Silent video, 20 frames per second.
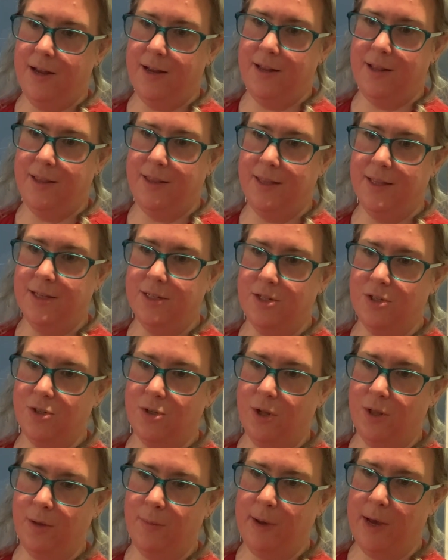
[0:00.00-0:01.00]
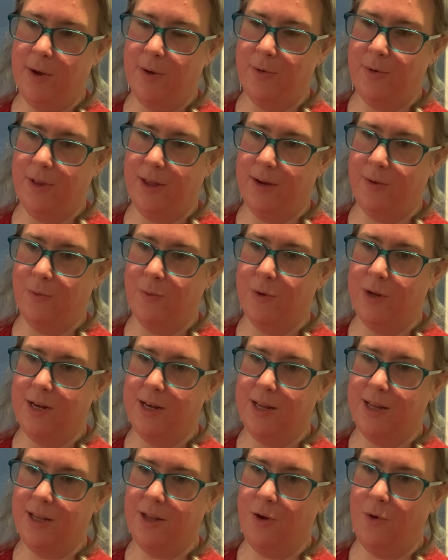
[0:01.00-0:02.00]
This is all about, like,
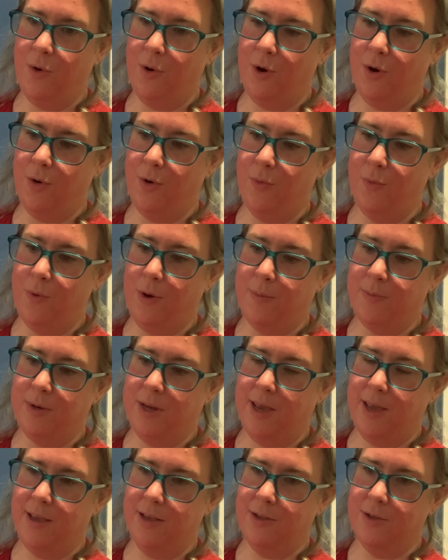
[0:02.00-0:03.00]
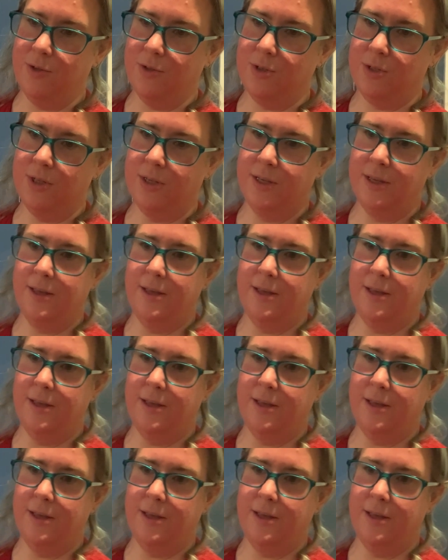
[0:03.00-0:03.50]
reading your reptile's